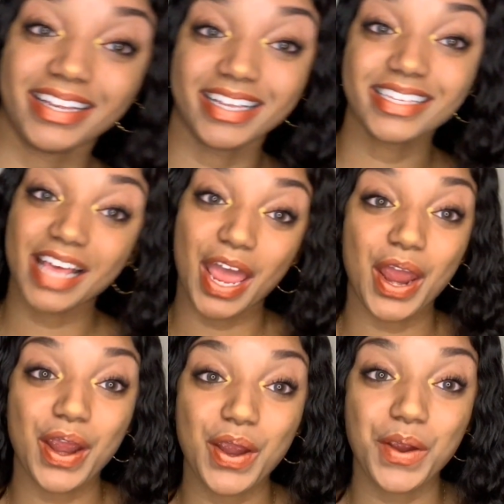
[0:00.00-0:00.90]
this
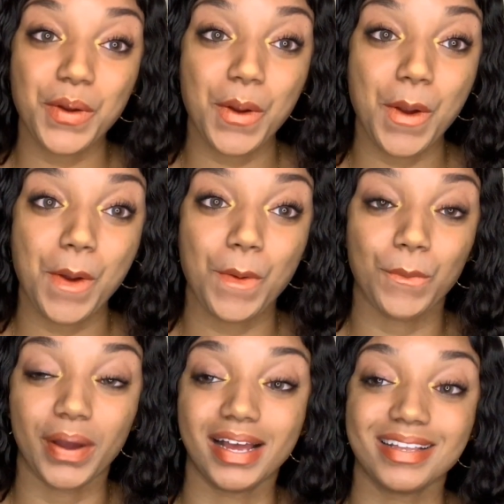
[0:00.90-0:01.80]
hair
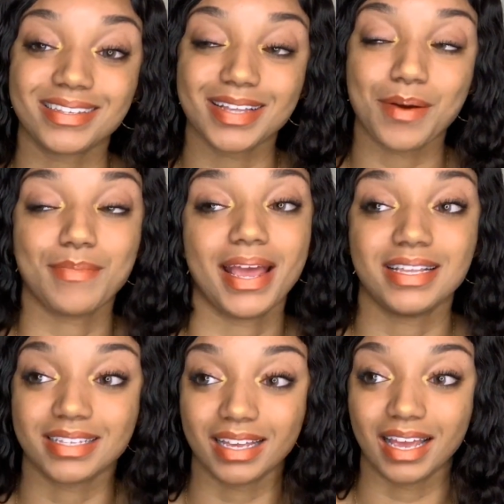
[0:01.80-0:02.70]
was
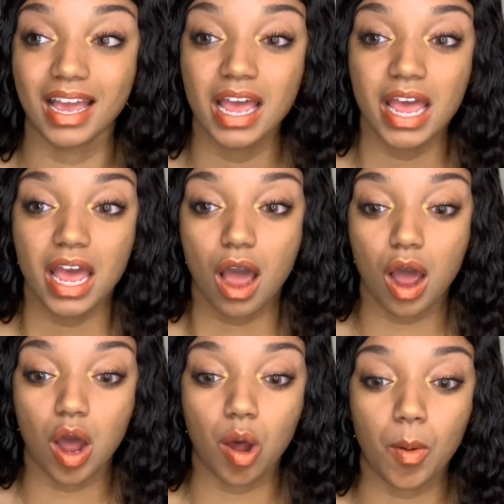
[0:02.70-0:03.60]
amazing
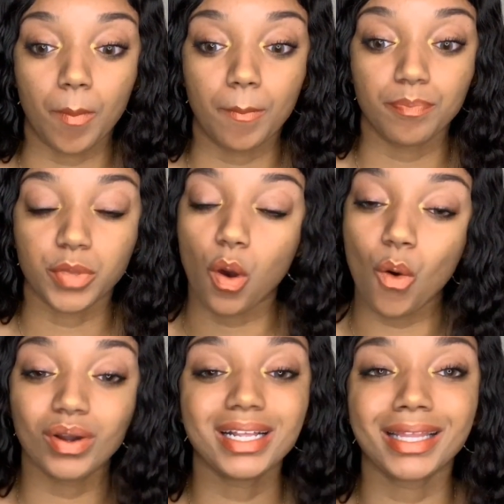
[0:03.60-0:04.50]
um, the
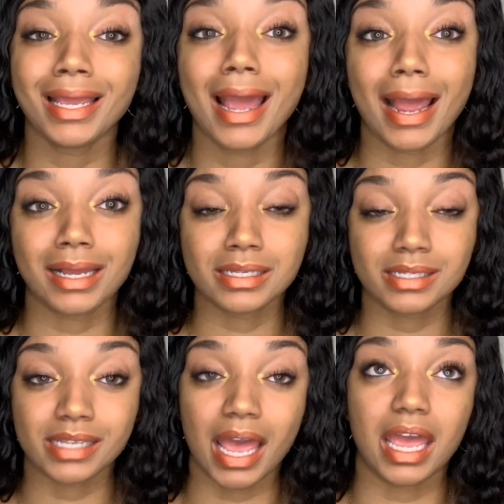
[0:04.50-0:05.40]
only thing I can
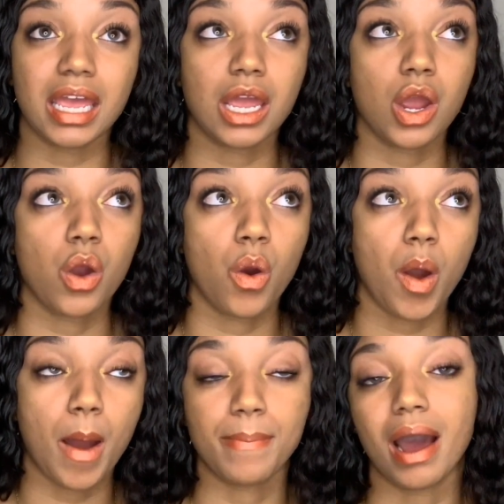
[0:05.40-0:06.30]
say
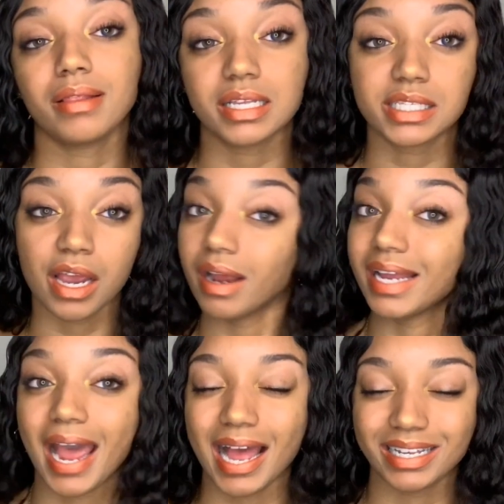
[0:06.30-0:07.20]
about this hair
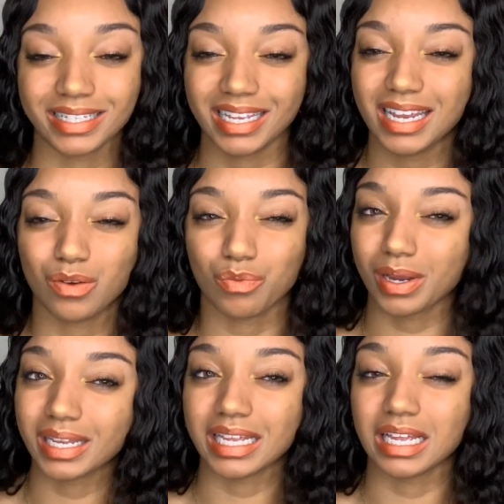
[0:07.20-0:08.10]
that I didn't
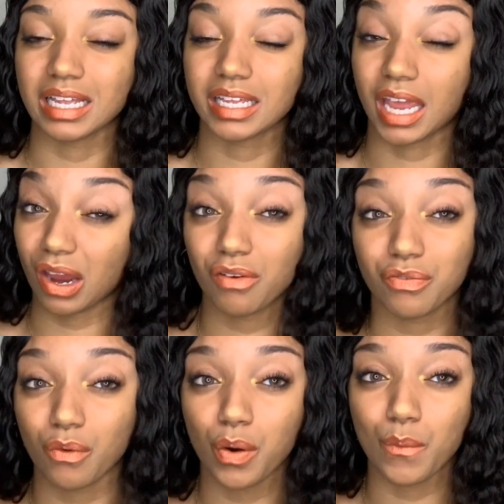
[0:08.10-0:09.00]
really care
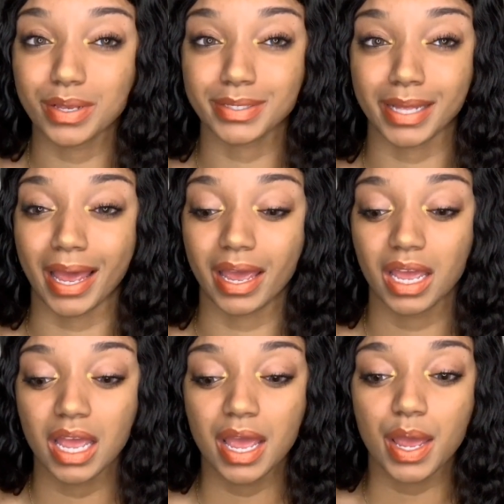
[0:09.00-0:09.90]
for was that
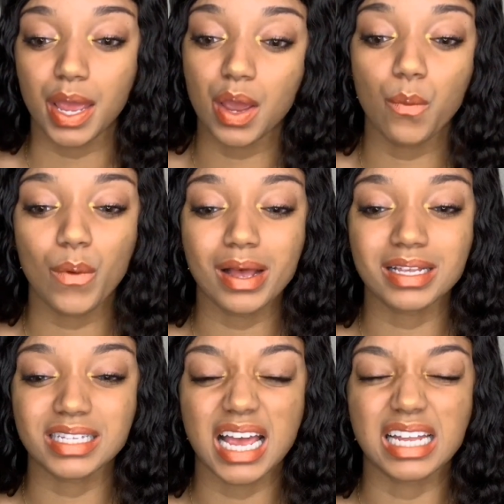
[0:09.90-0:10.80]
it
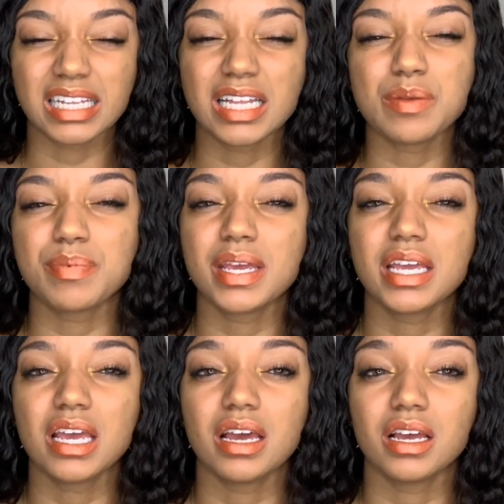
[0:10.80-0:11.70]
was a little
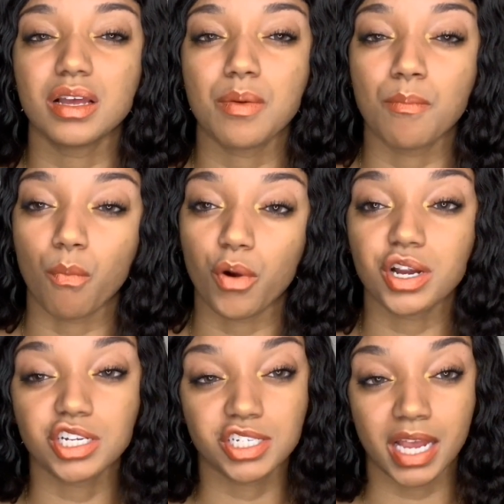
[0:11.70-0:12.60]
bit
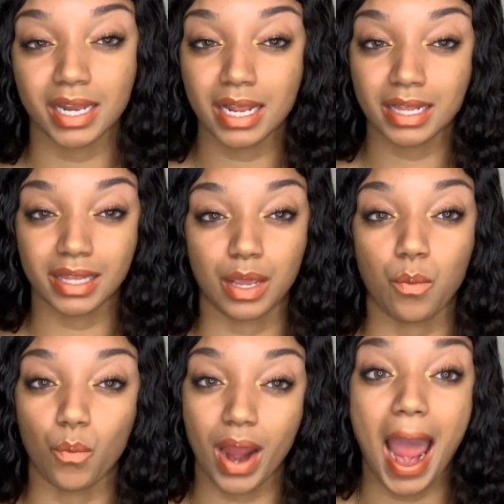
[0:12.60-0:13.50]
more shedding
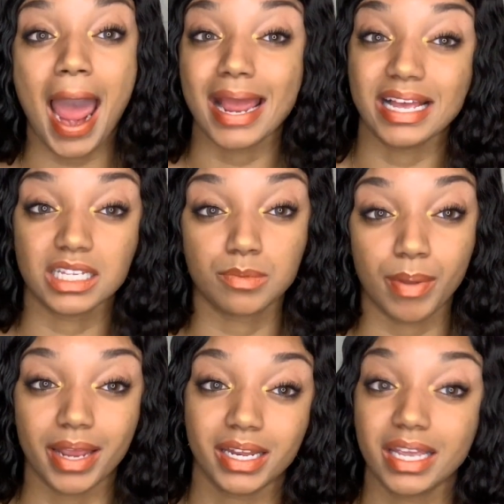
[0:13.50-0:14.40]
than what I
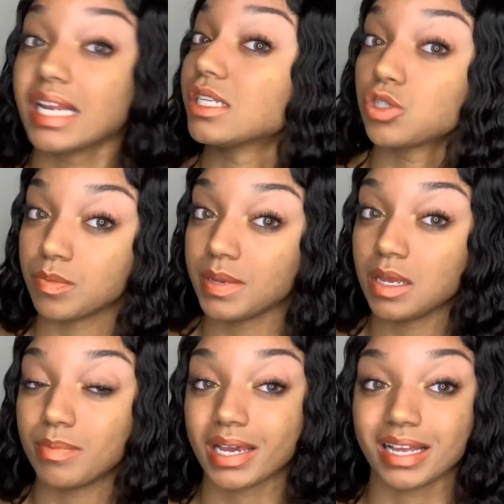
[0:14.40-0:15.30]
expected it to
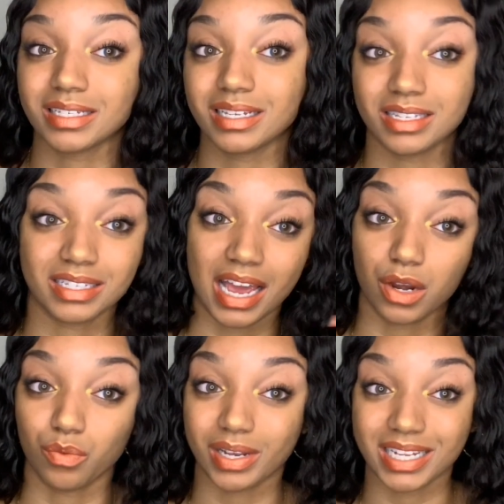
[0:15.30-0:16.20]
be because this is not
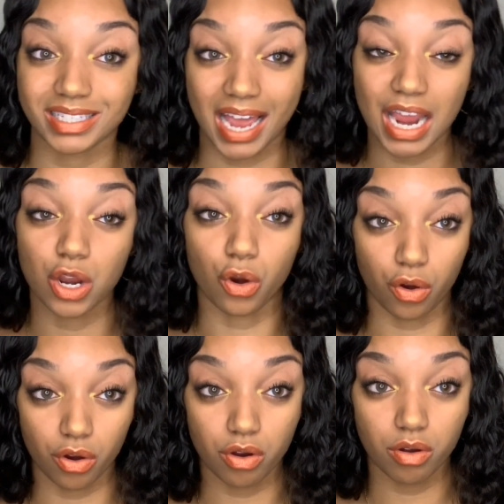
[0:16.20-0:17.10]
a really tight
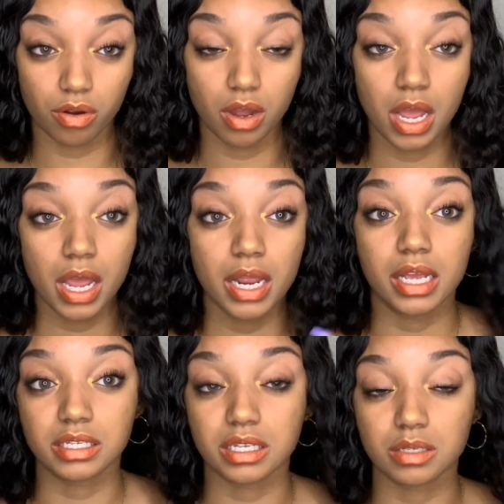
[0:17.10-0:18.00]
curl.
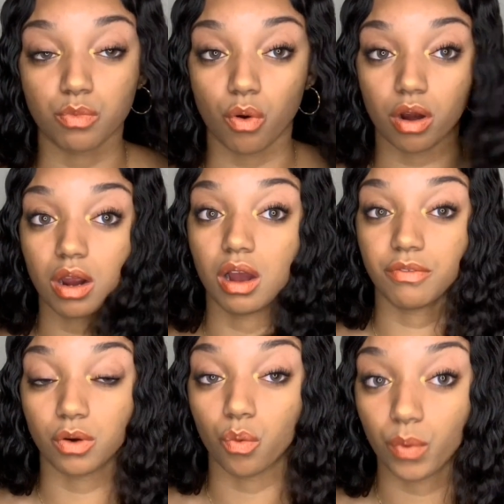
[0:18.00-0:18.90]
This is more of
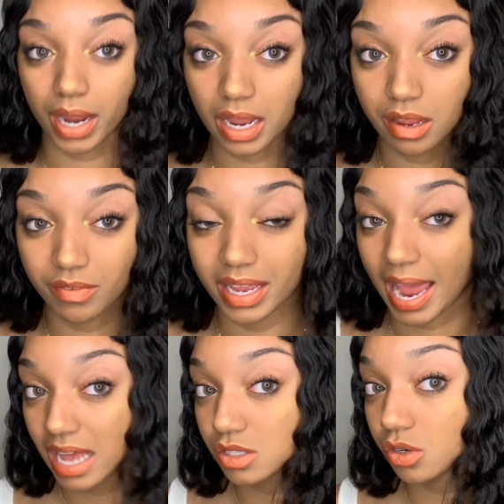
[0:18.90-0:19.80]
a wave. It
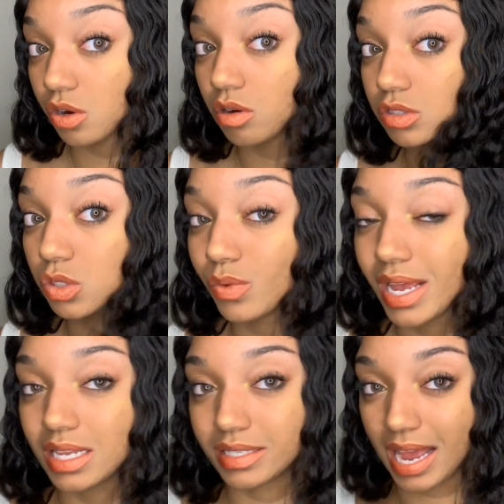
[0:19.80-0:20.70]
has a curl to it.
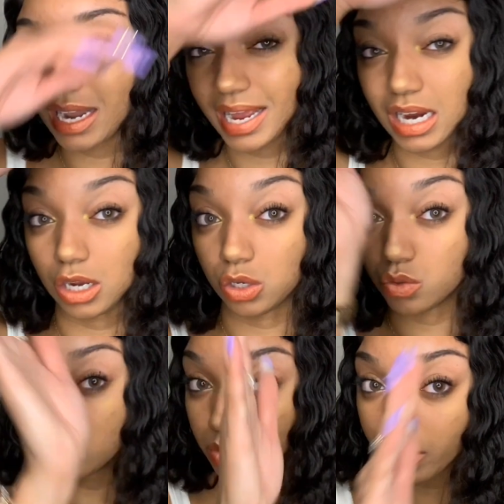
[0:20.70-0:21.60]
It's not like a
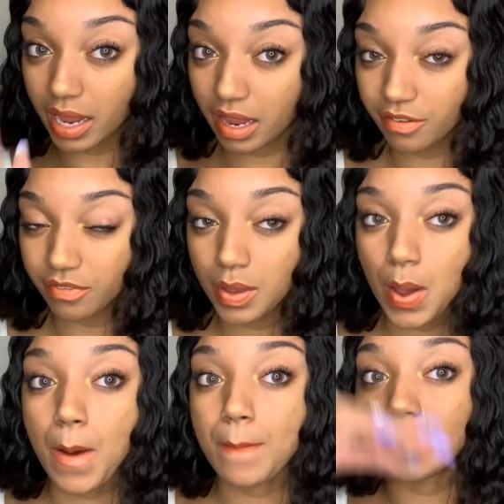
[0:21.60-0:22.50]
loose wave,
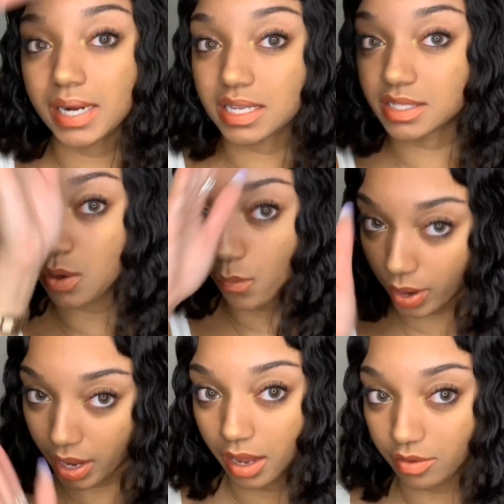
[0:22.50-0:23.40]
but it's a
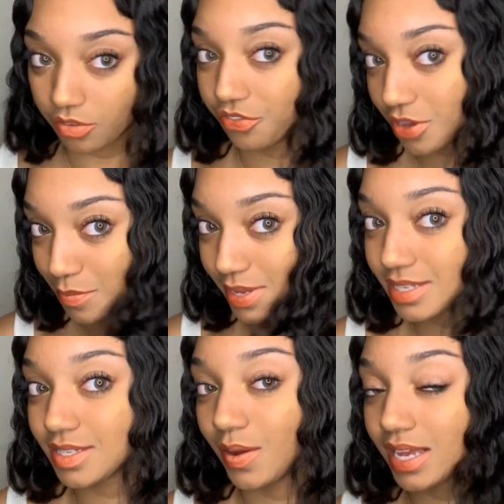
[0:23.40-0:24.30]
wave. You feel
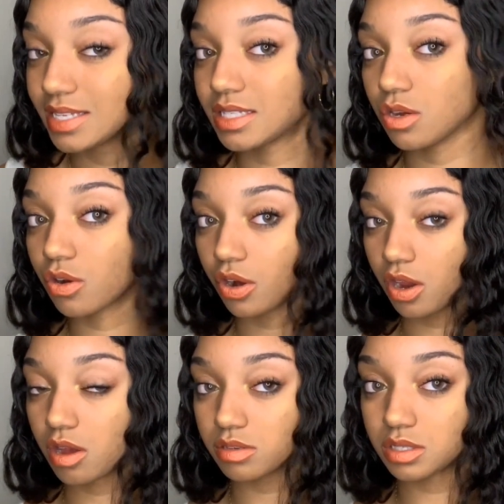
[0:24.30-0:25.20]
me? So it still
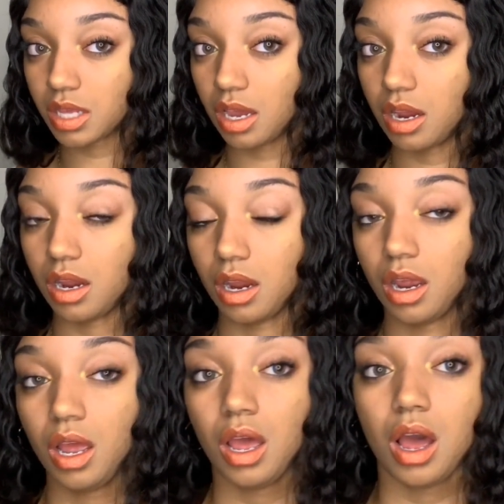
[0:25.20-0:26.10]
curls there.
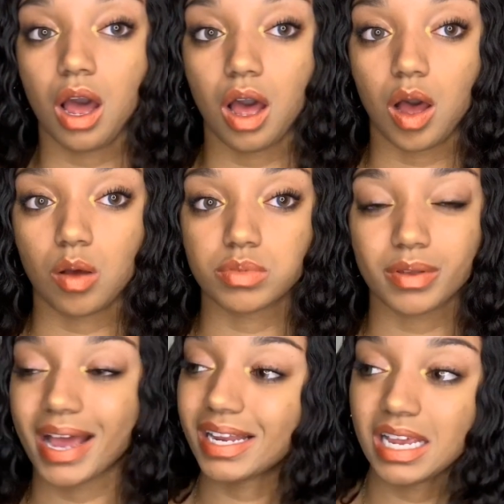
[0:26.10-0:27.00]
Um, so
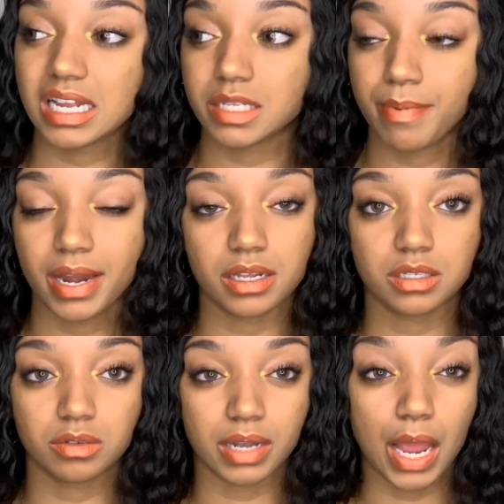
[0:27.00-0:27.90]
I didn't expect it
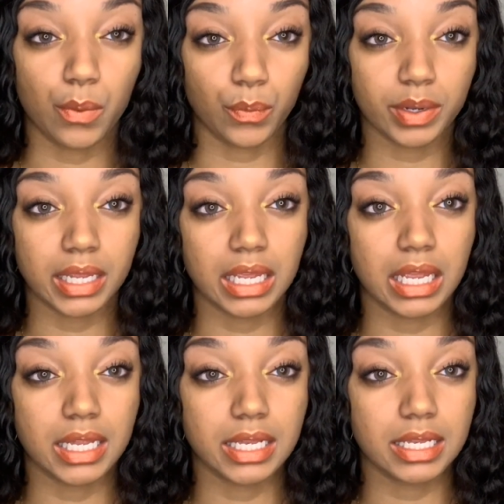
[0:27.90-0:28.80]
to like
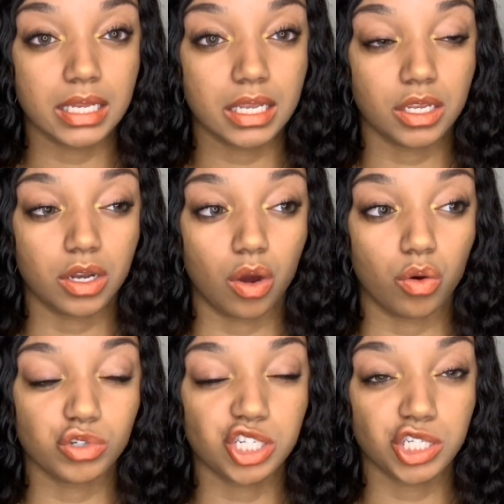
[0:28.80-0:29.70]
really, you
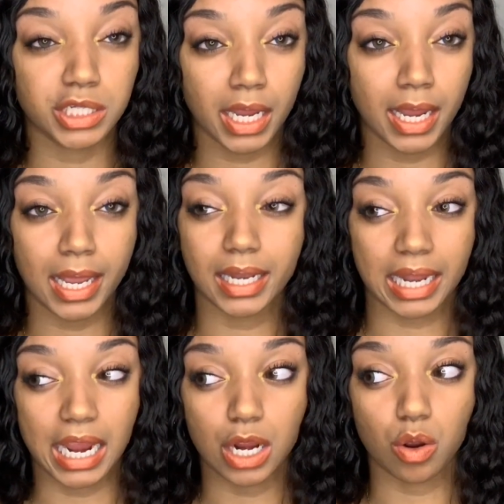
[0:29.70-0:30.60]
know, shed
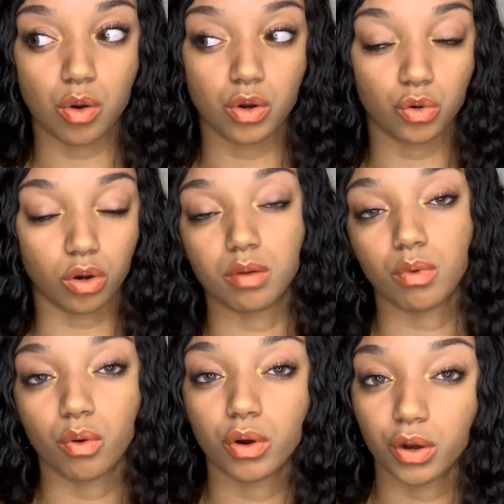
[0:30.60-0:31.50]
like
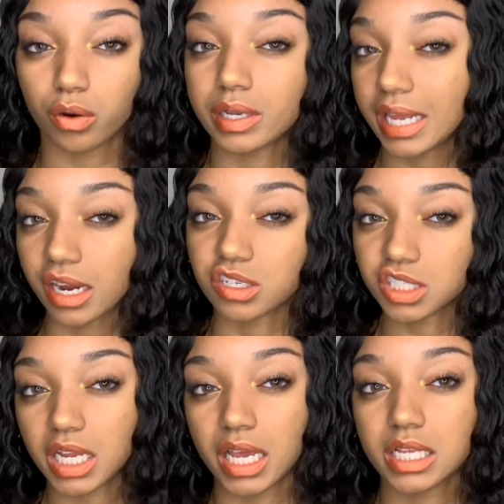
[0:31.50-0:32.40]
normal curly hair
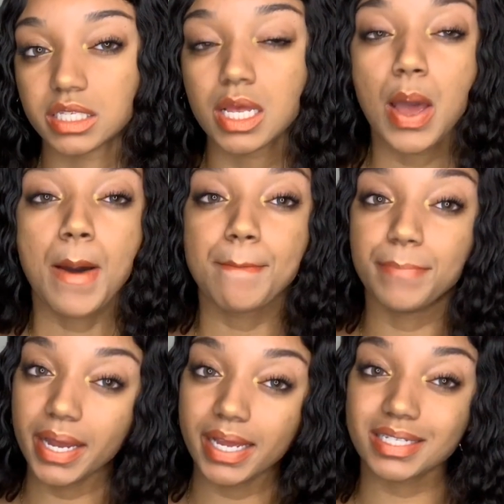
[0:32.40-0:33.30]
sheds.
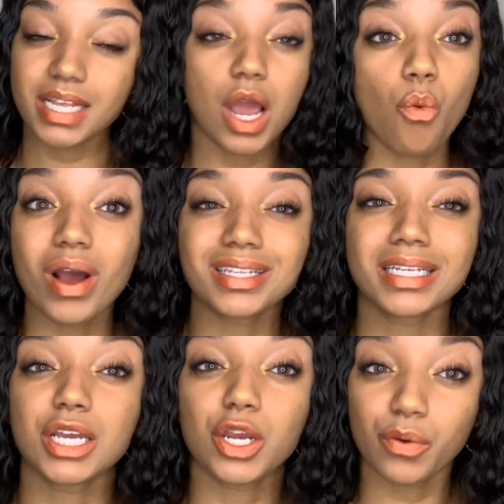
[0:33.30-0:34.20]
But it
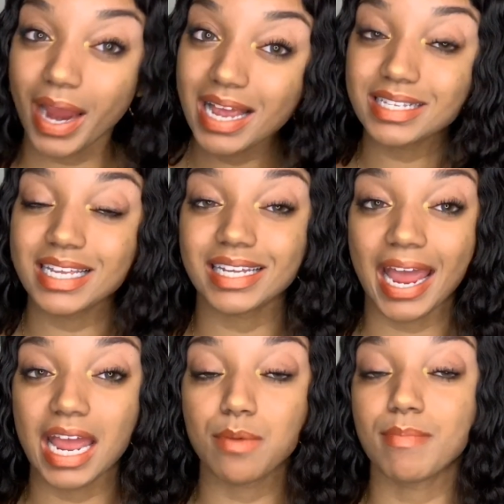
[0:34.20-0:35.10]
wasn't crazy
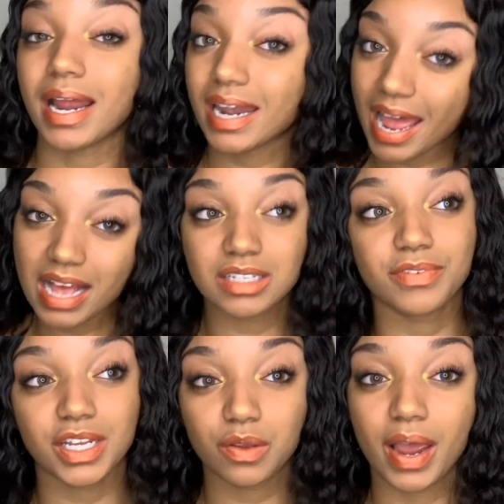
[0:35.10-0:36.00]
like my last
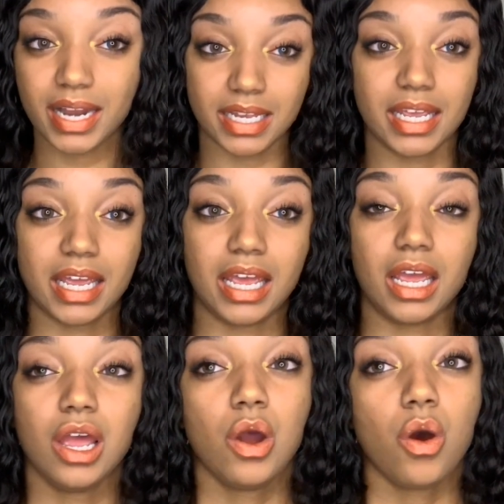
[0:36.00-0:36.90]
video I did